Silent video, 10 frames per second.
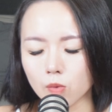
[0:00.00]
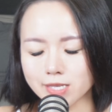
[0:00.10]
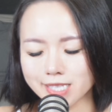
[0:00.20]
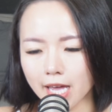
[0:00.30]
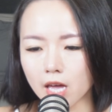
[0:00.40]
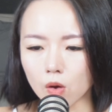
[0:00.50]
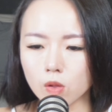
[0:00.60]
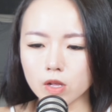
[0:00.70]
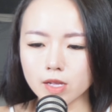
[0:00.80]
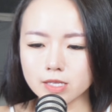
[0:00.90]
Skye at
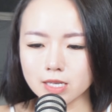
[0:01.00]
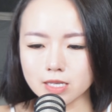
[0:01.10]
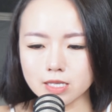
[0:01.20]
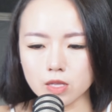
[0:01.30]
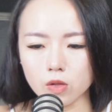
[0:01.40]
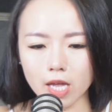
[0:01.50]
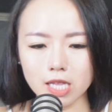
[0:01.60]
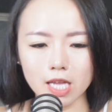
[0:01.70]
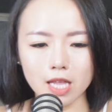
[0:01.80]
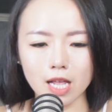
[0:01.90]
Holland is
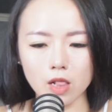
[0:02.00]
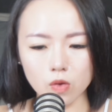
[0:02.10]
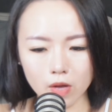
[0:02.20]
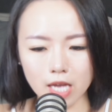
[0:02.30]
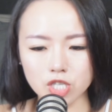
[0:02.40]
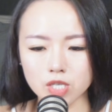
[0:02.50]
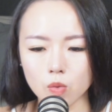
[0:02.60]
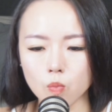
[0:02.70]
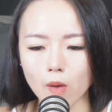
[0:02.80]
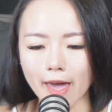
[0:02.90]
located in a
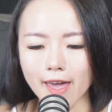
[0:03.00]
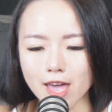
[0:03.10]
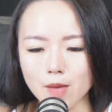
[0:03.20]
location where